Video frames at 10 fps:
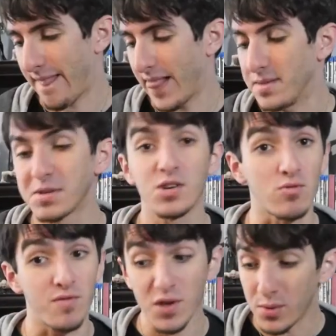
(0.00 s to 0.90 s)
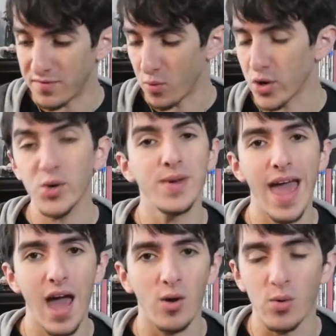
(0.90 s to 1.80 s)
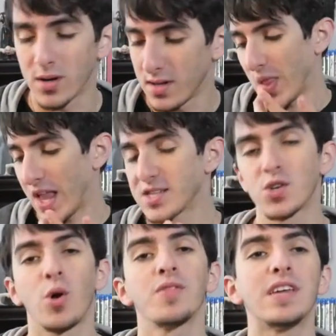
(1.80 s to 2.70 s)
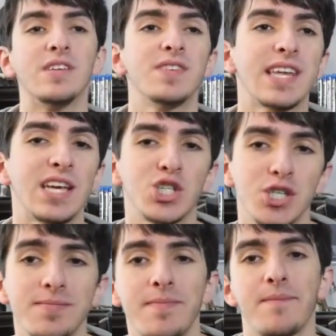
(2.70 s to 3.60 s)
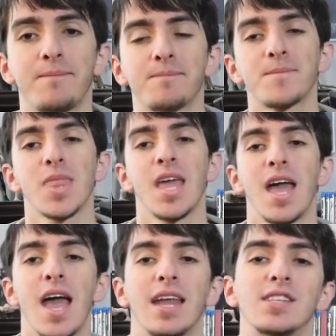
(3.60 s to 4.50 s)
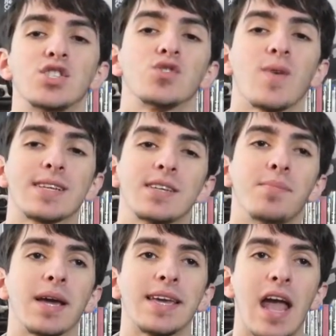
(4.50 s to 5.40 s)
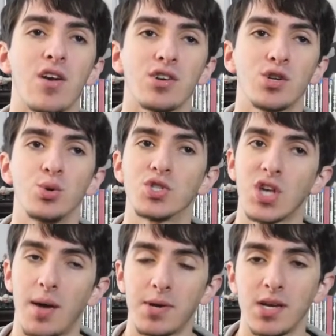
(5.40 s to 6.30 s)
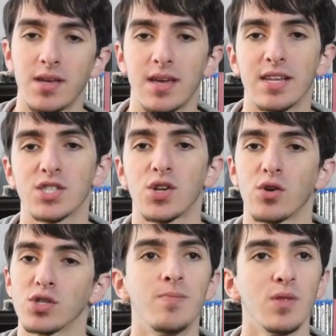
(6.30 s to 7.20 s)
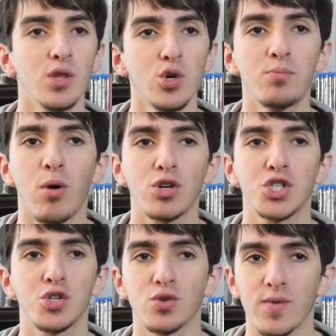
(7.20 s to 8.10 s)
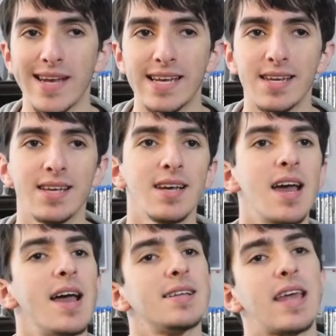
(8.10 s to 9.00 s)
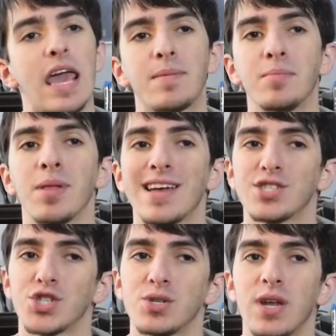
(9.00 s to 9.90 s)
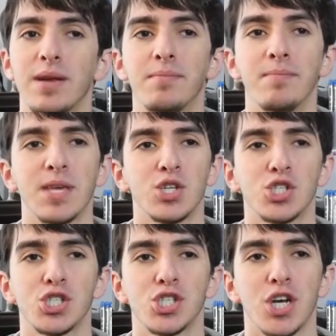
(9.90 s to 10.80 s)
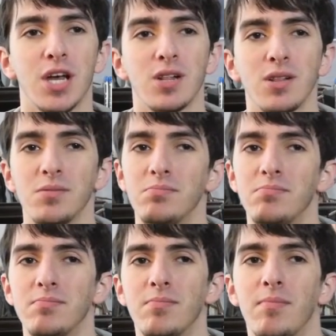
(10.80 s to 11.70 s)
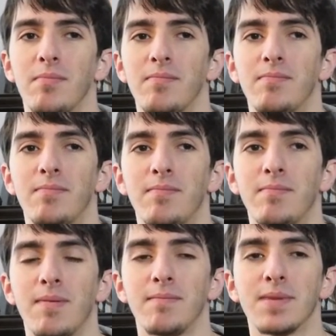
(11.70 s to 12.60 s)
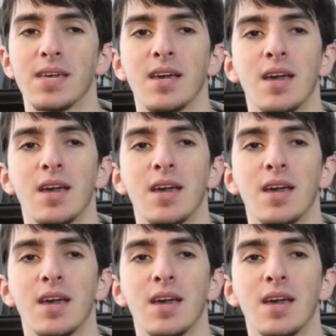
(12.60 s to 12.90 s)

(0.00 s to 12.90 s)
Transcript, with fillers: I'm gonna review it for you now. It's called The Invitation, and it's directed by Karyn Kusama, and it stars Lou Marshall-Green, Tammy Blanchard, and Michiel Michiel